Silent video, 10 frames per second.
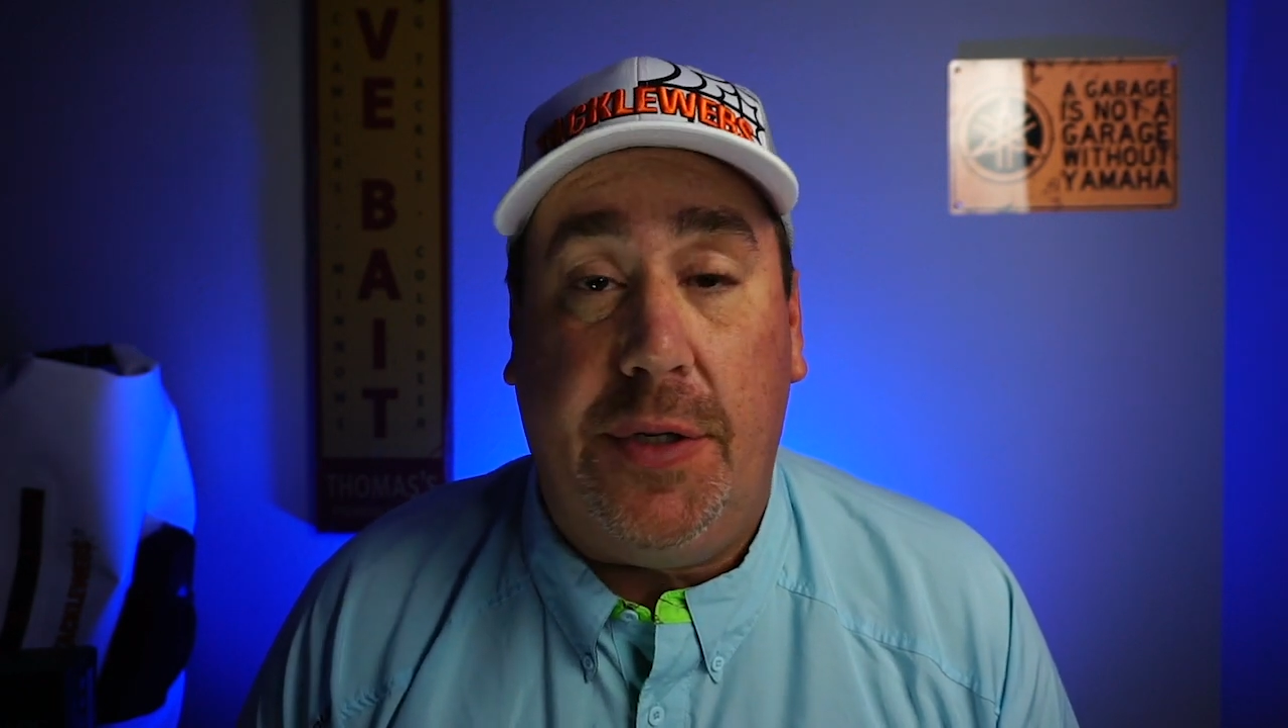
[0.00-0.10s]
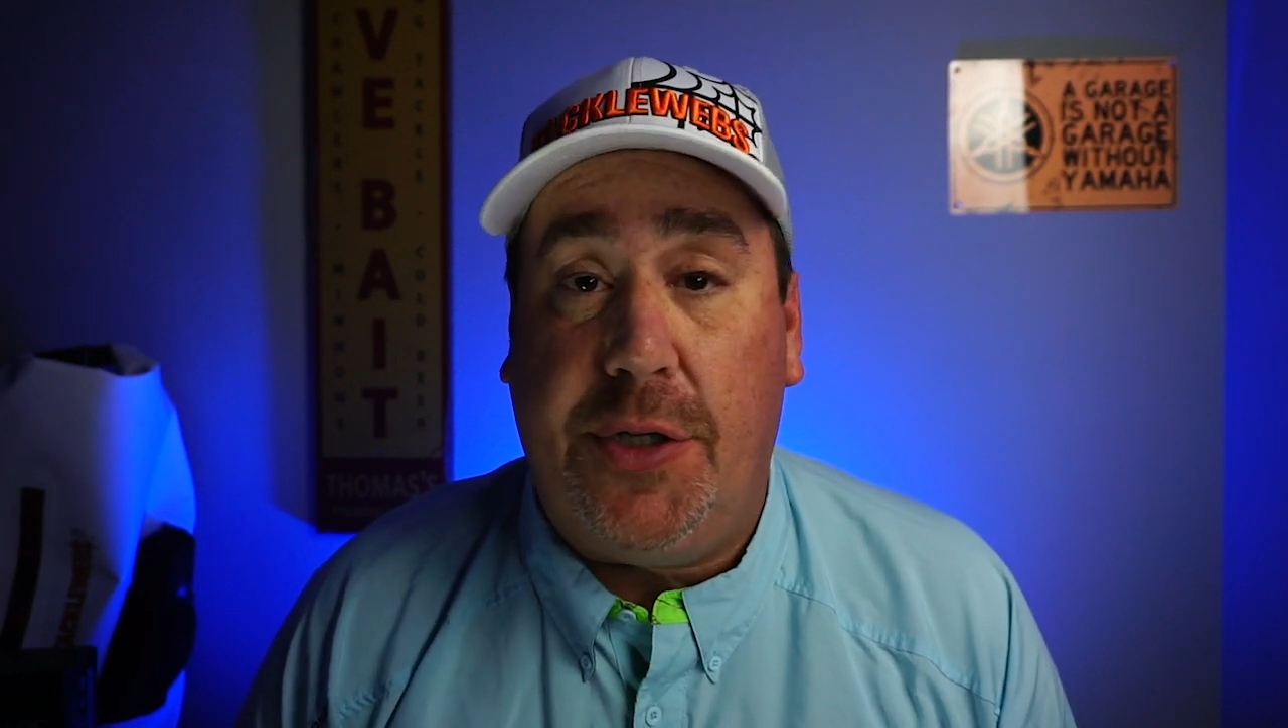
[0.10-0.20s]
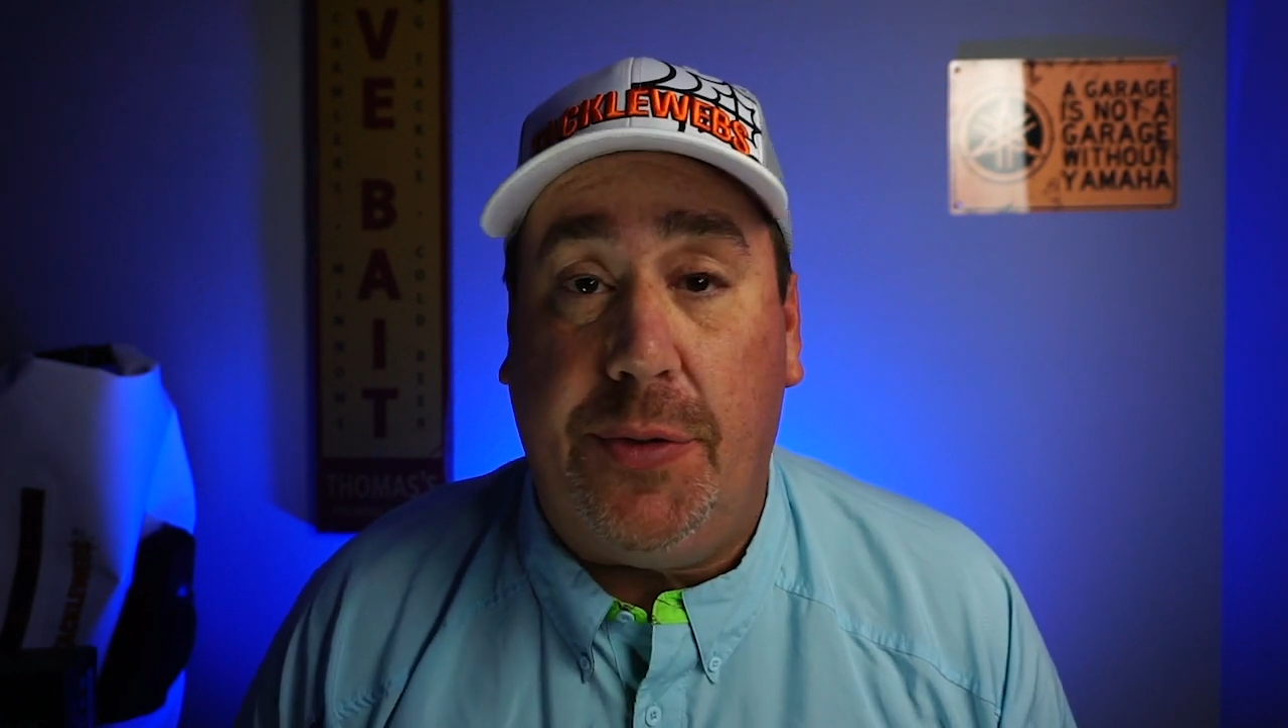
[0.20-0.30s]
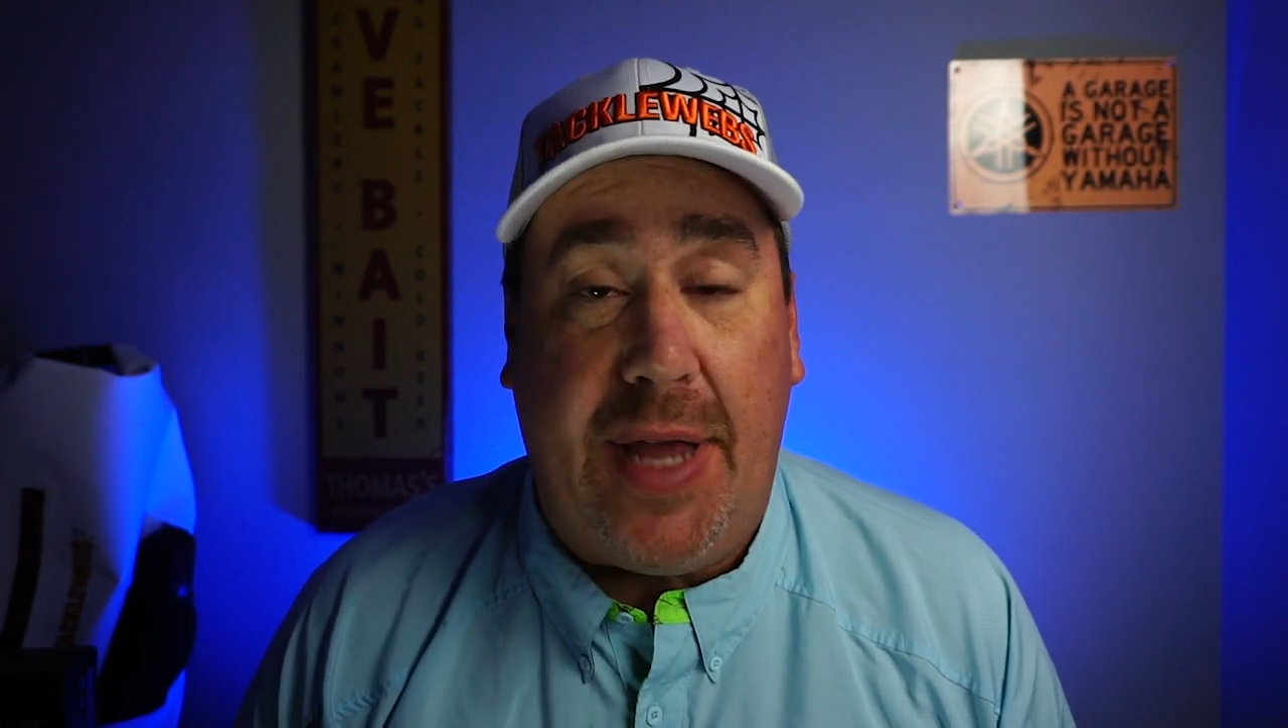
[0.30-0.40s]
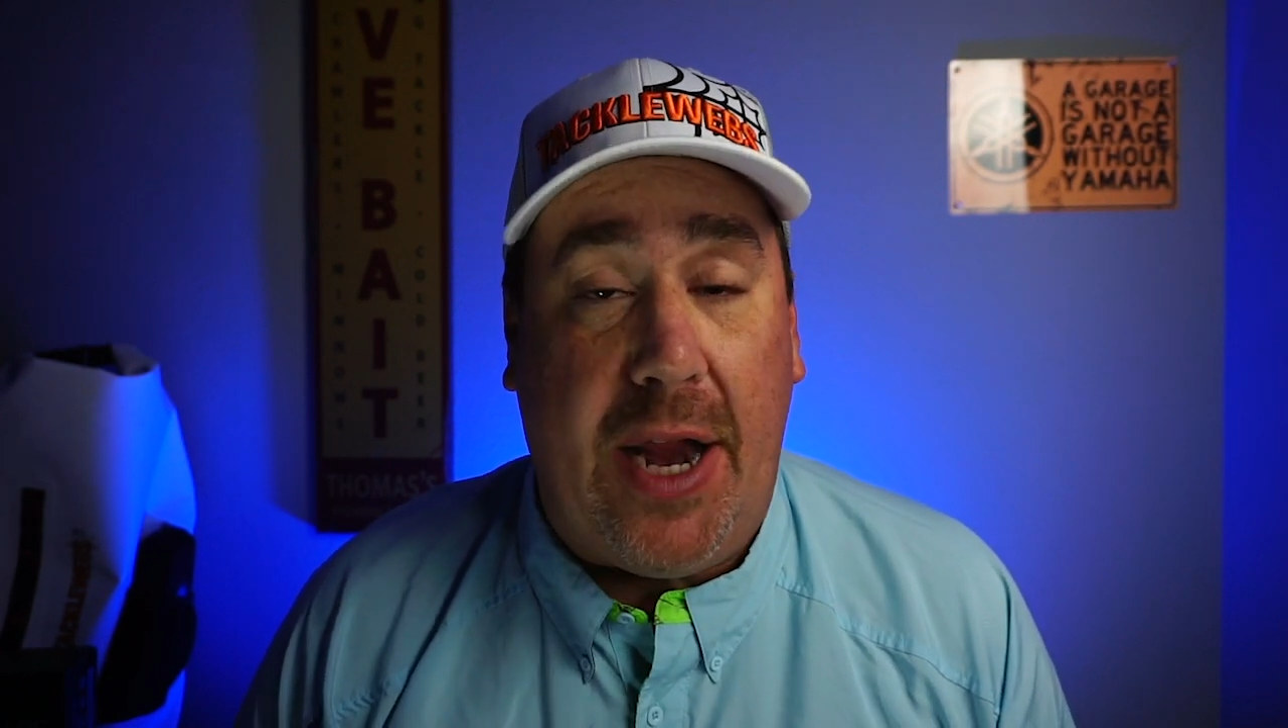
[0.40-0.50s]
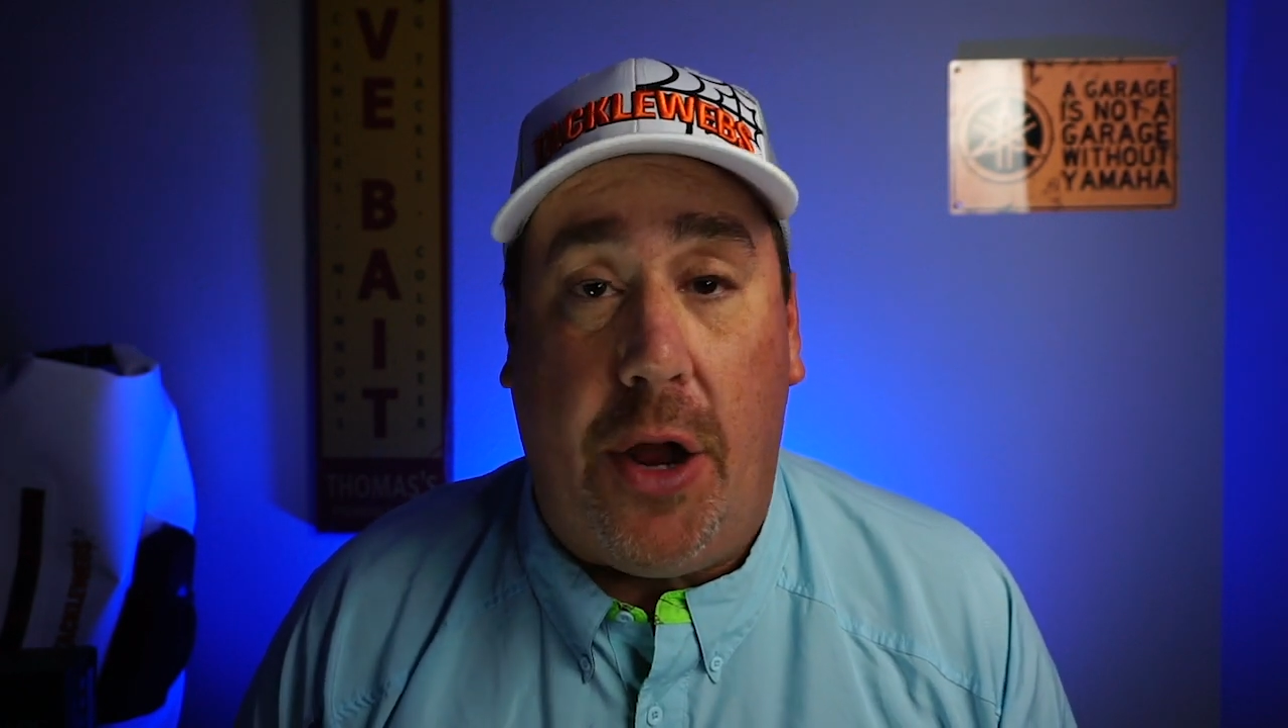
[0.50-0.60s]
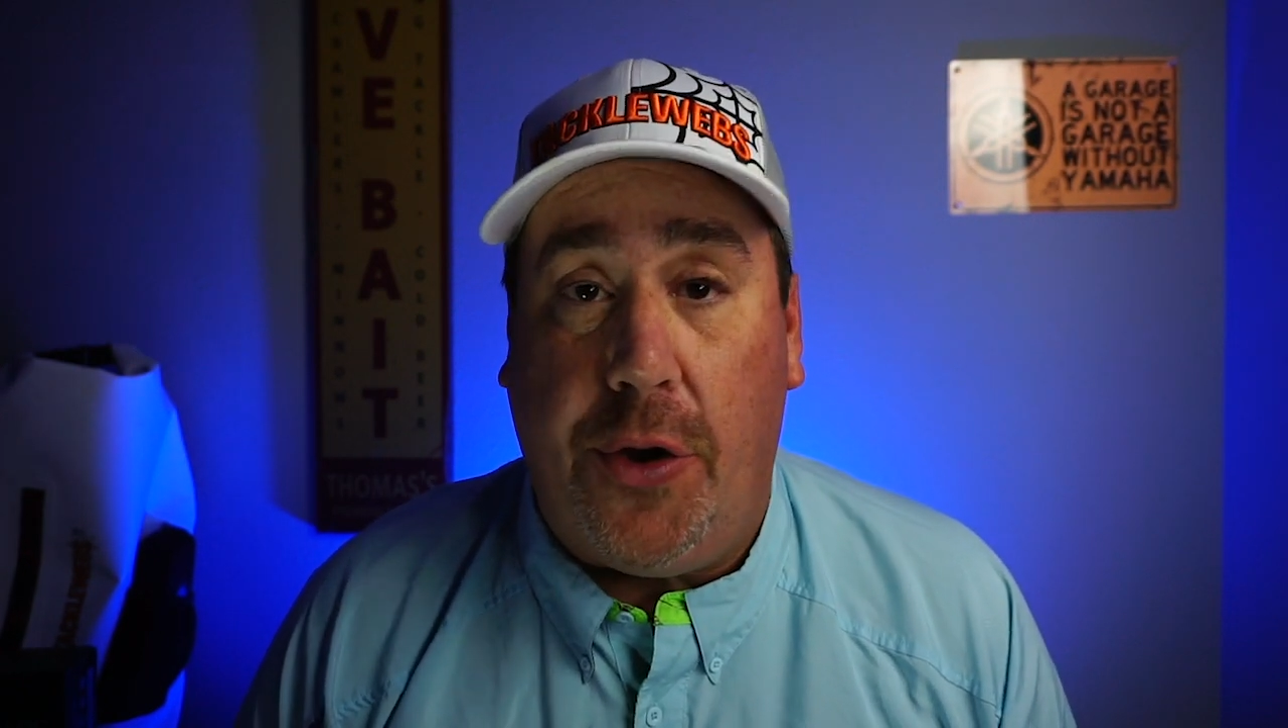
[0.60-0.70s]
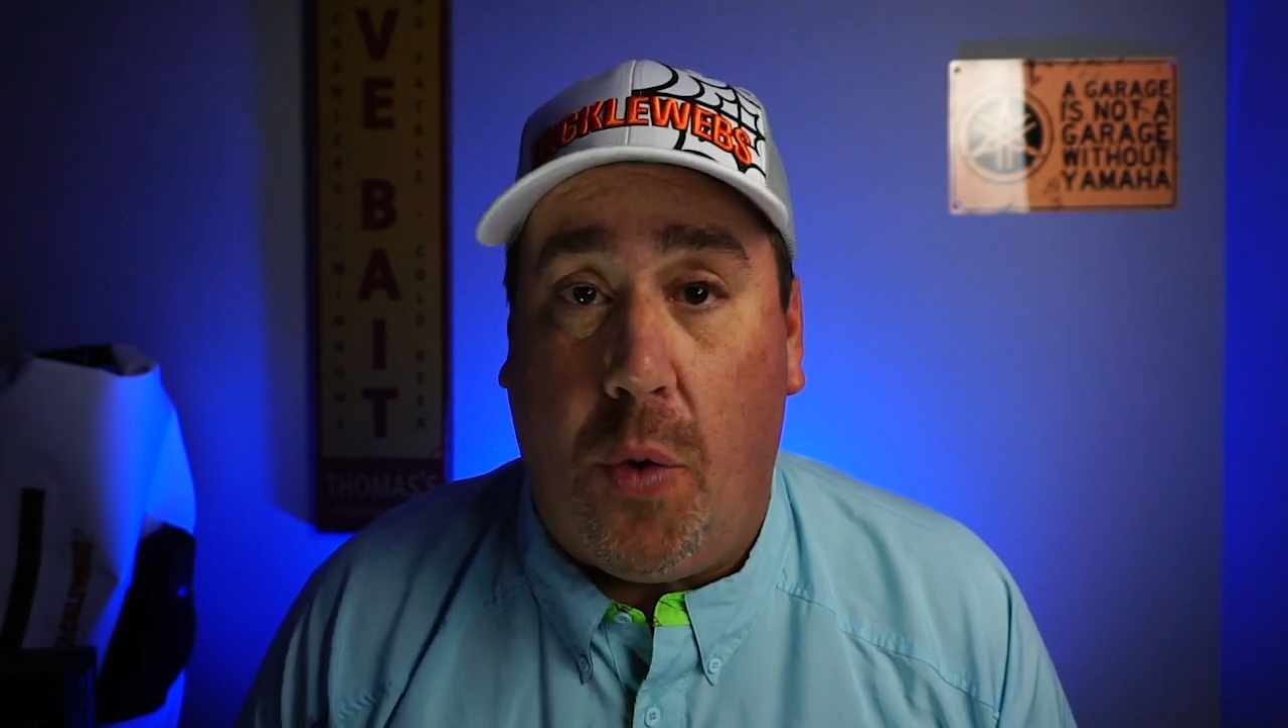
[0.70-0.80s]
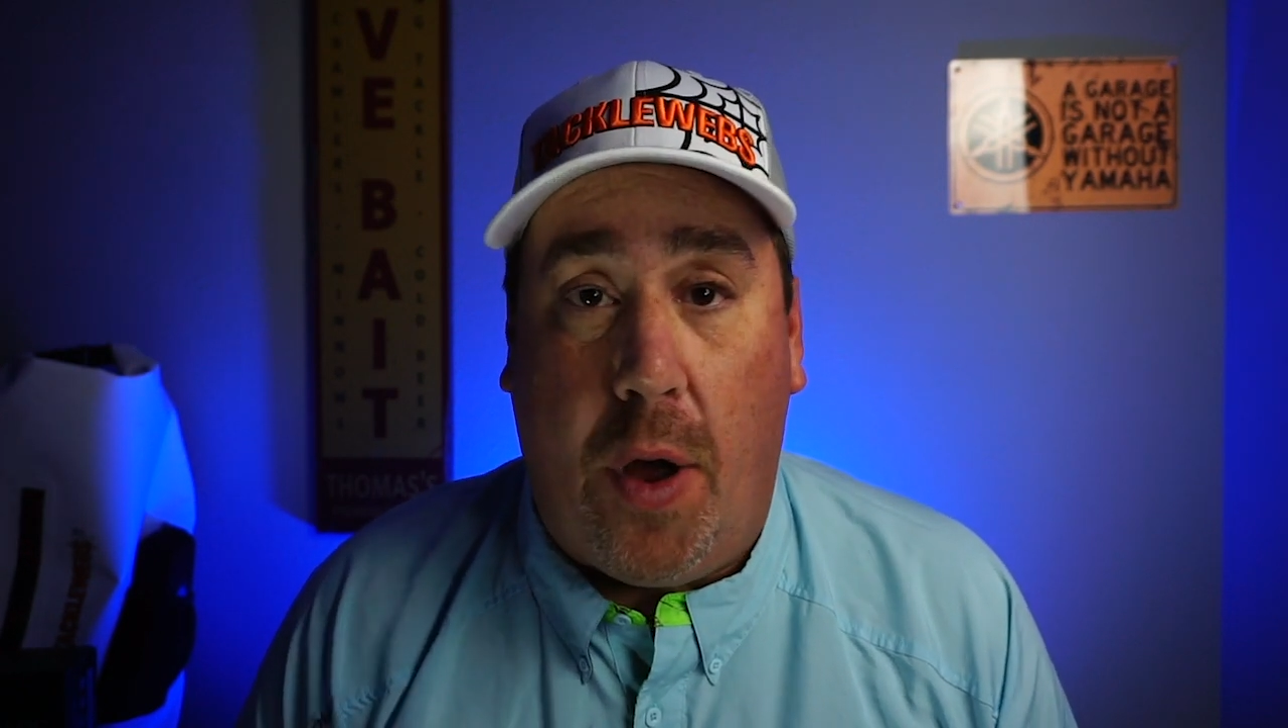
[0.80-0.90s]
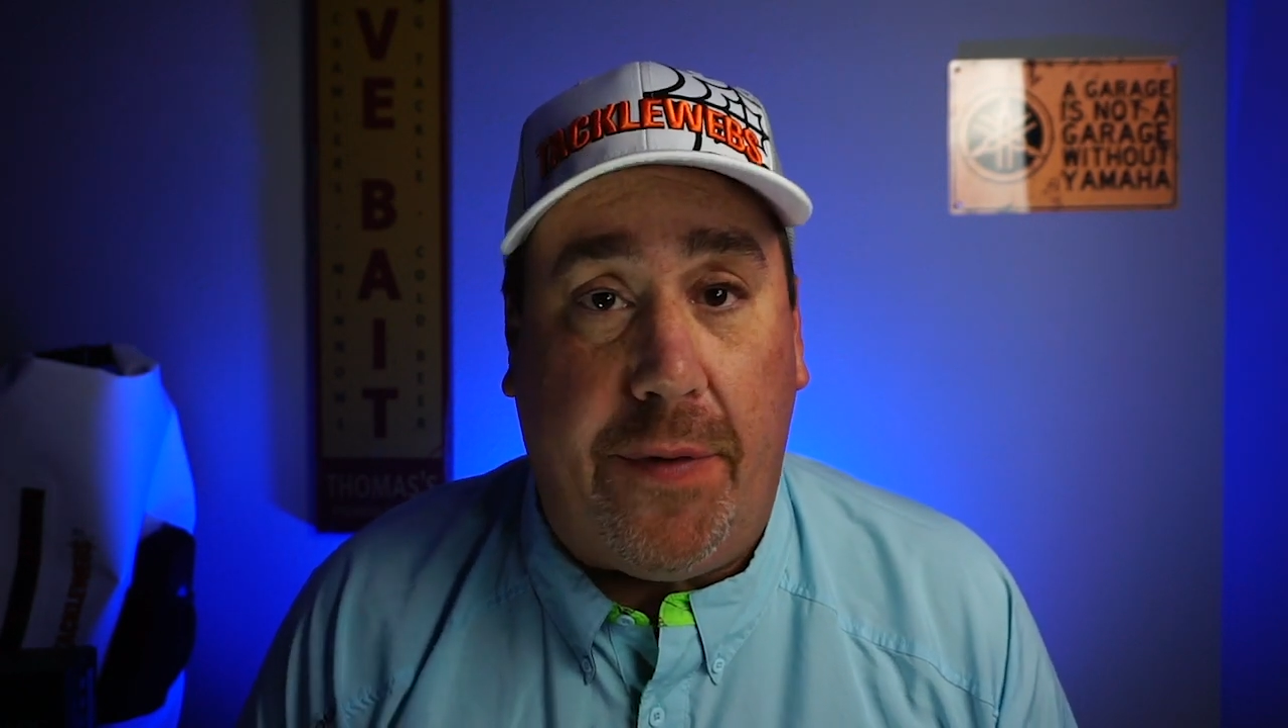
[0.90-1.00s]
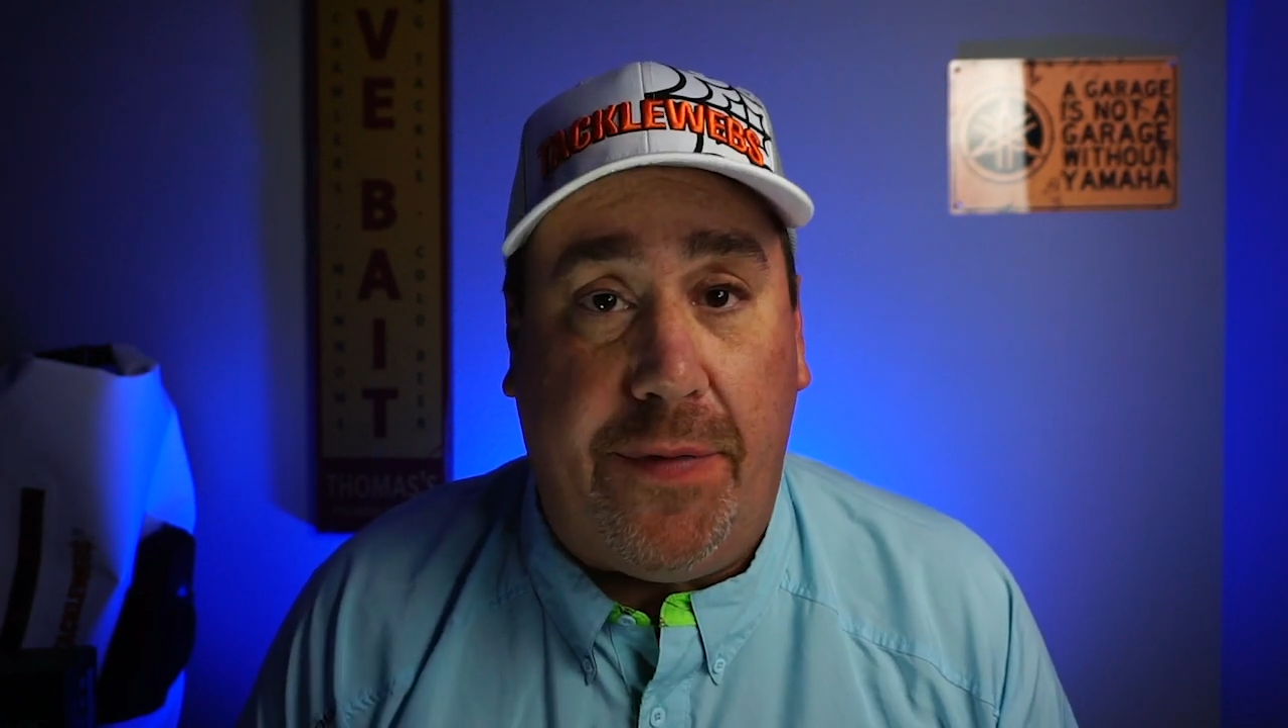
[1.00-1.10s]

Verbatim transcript: to get underwater